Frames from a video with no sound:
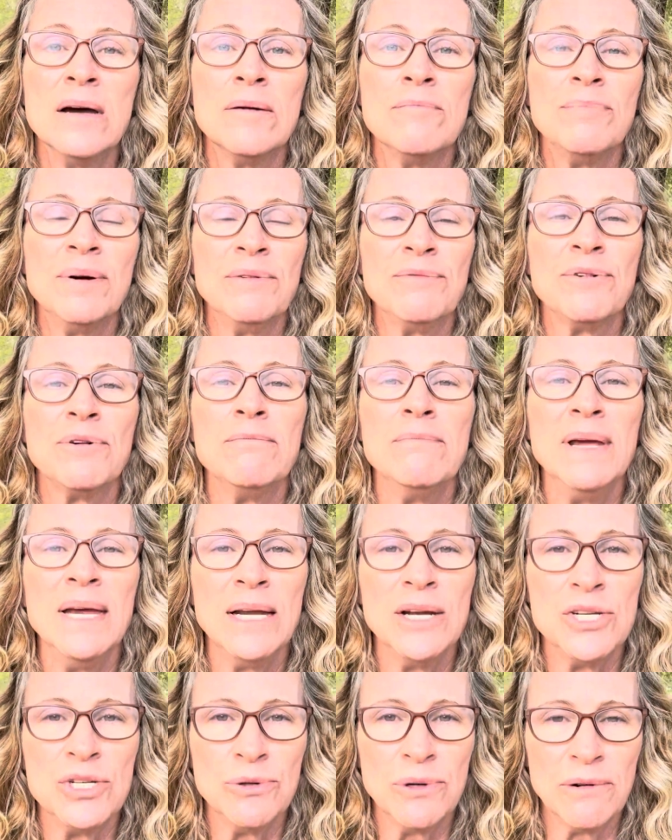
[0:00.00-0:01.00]
But for me
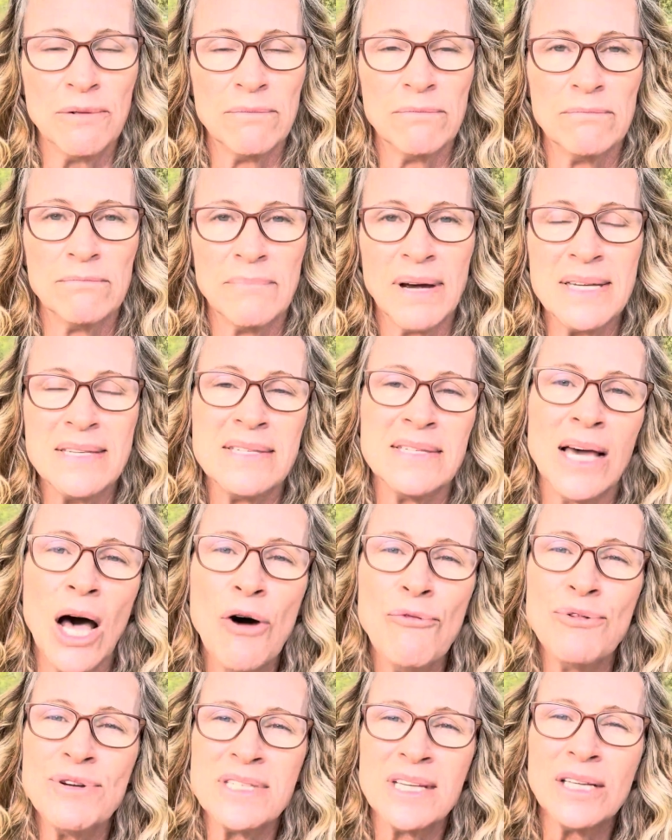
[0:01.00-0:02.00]
to do it
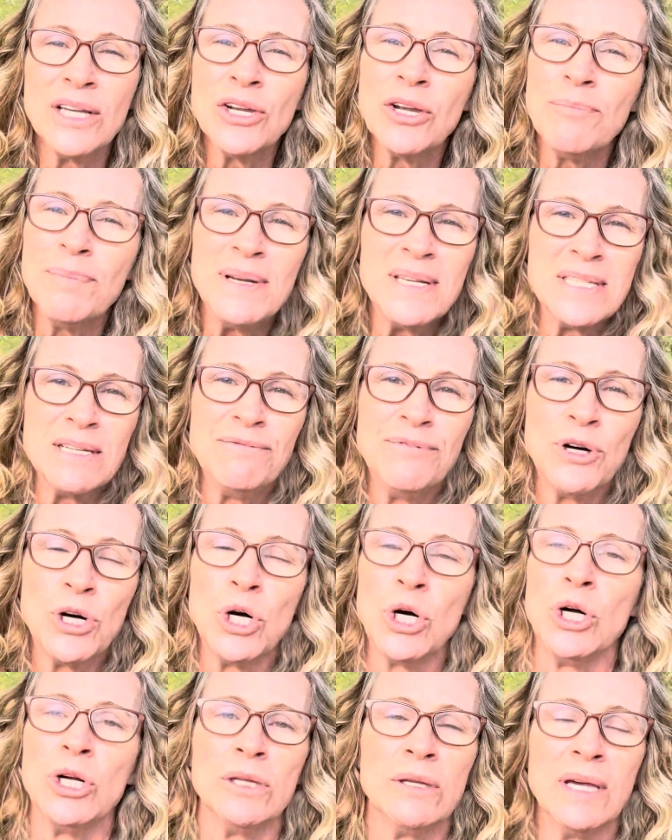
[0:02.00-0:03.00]
myself was a little bit
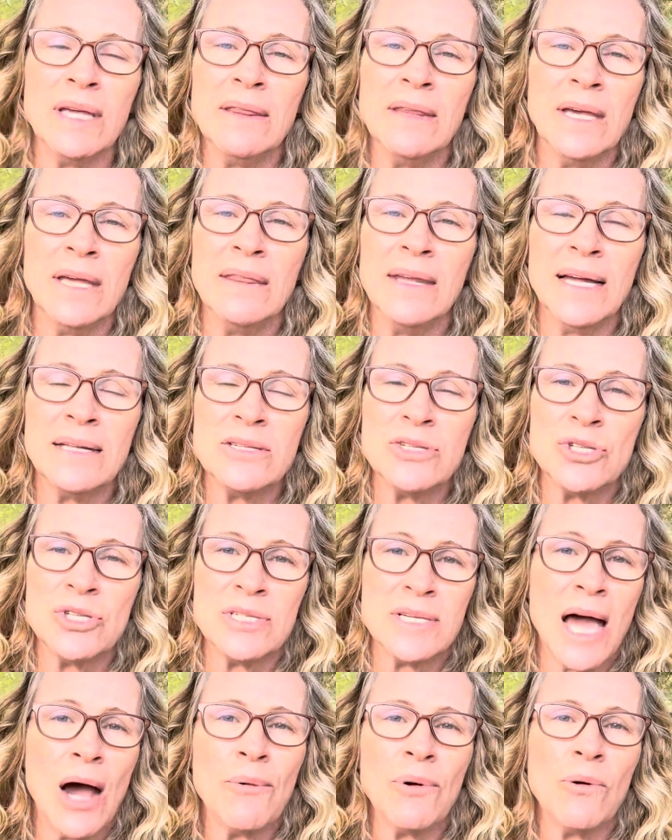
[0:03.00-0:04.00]
difficult. And that's just
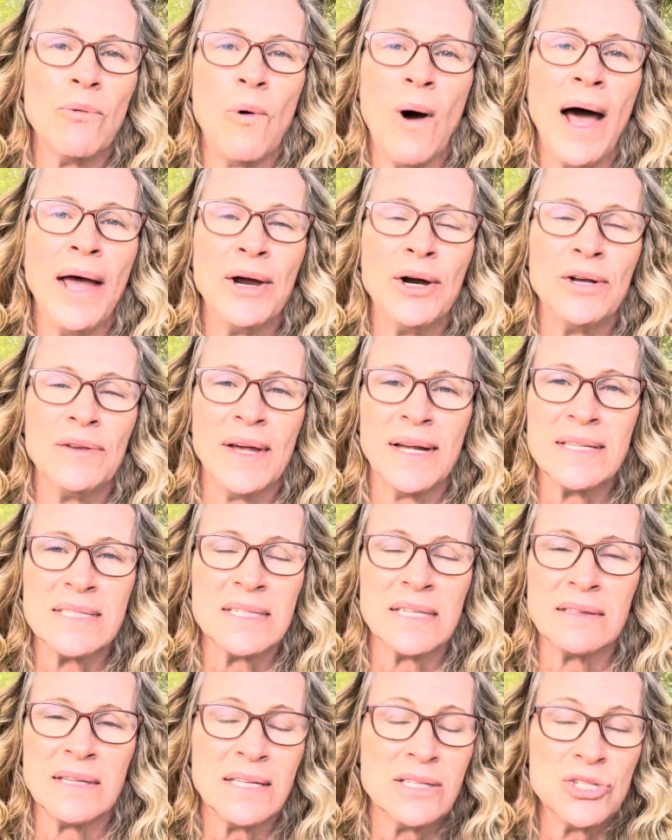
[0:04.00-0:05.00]
how we're wired.
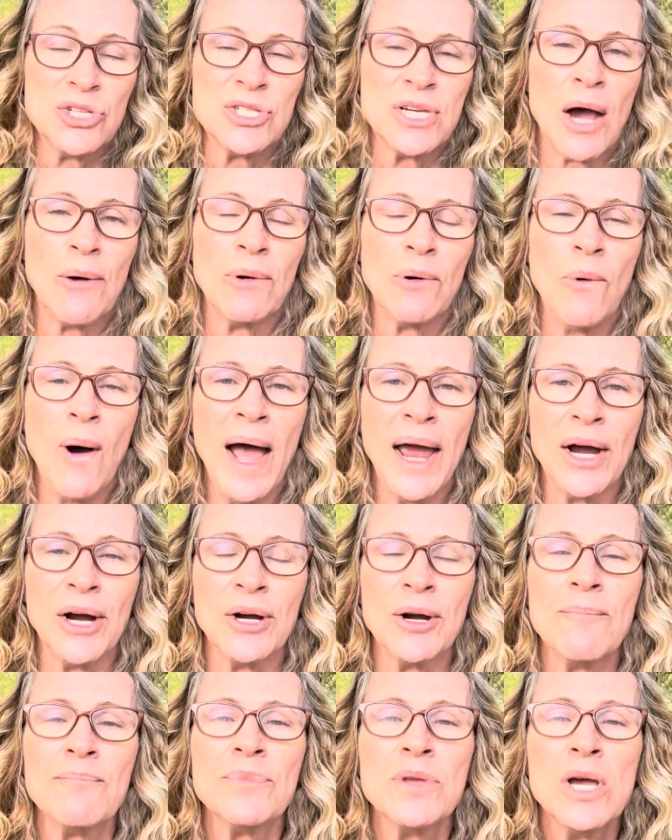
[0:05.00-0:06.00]
That's just how we're
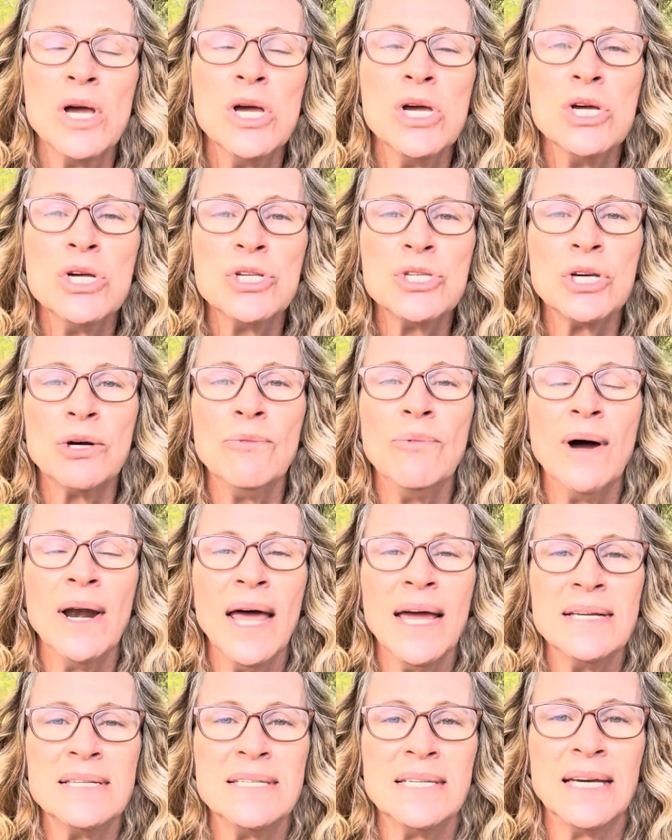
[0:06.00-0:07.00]
wired. So what
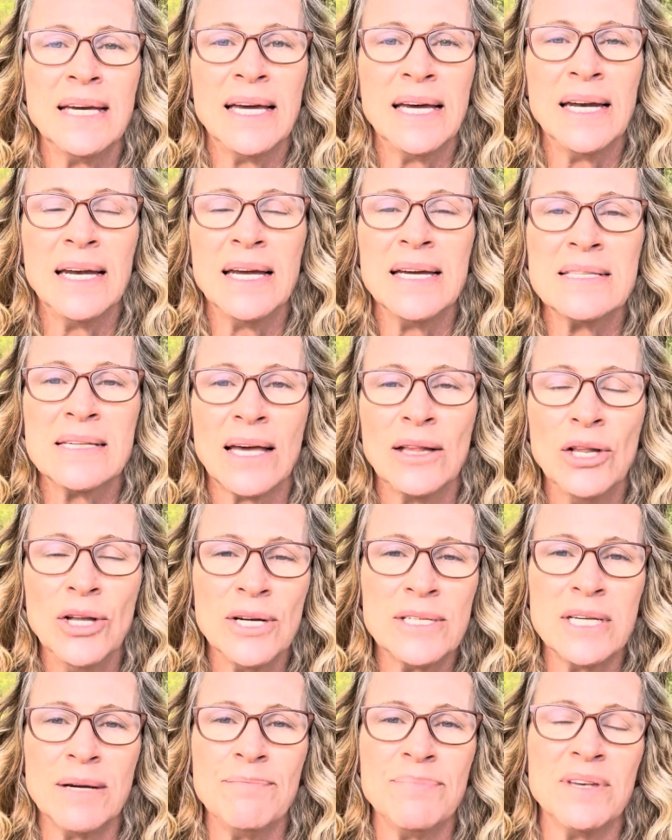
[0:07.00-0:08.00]
I did is I
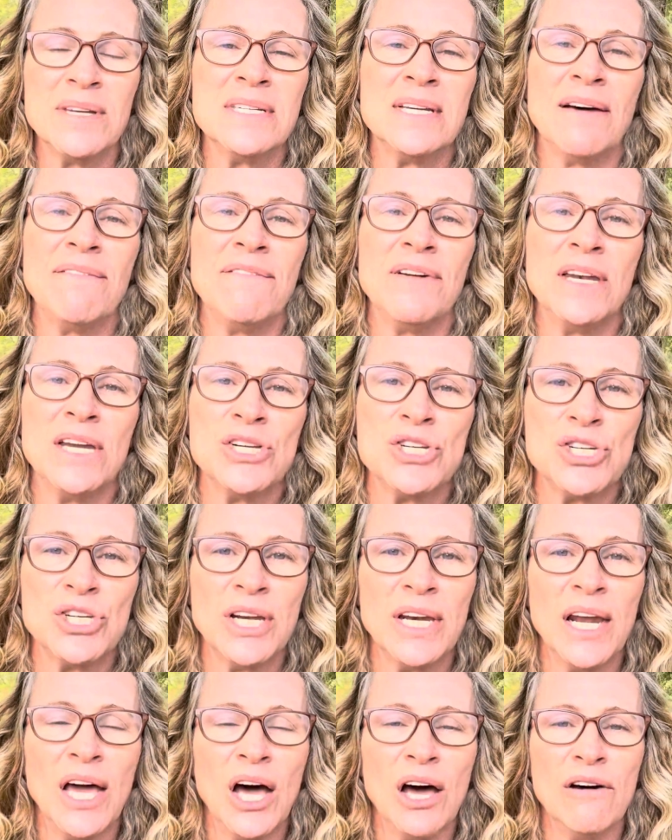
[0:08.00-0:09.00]
looked up the
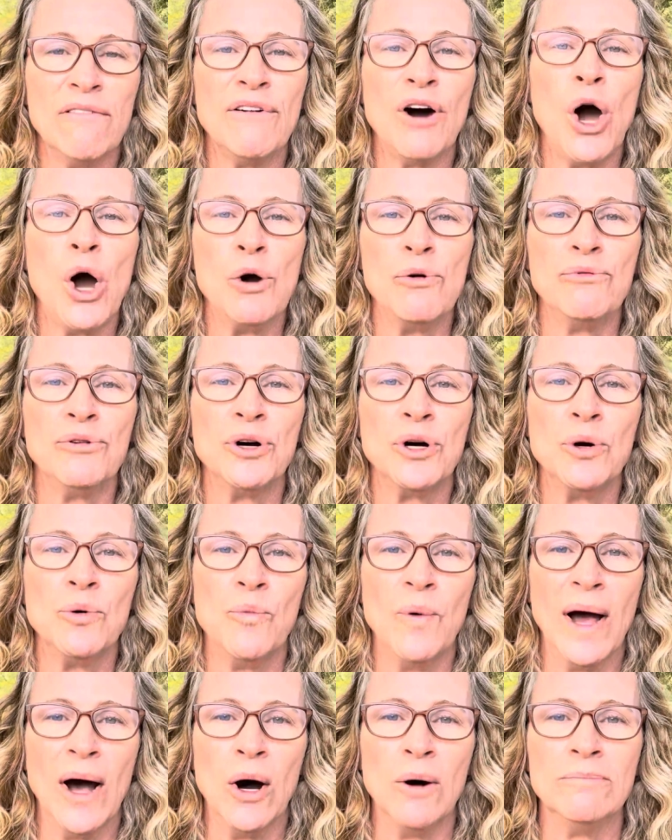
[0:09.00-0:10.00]
definition of
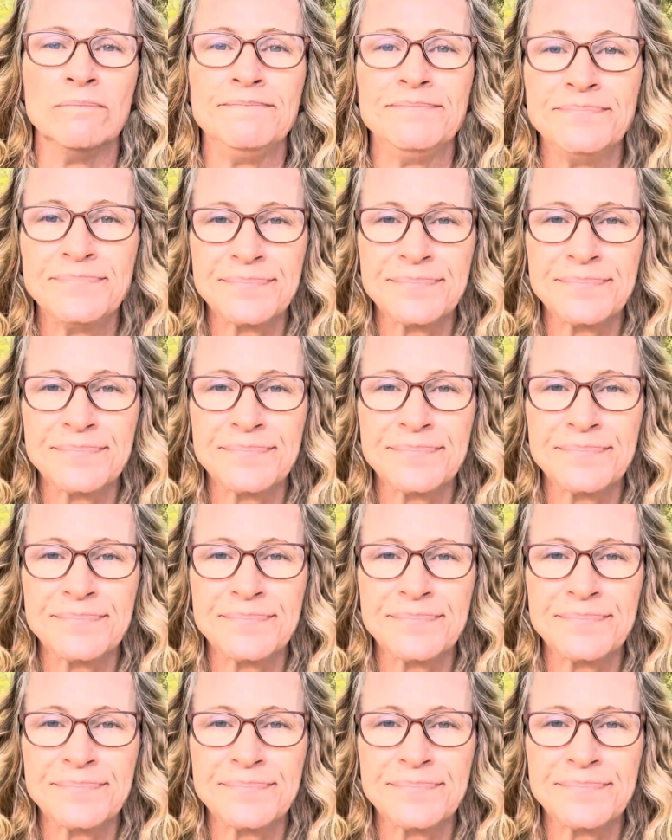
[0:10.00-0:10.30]
overwhelm,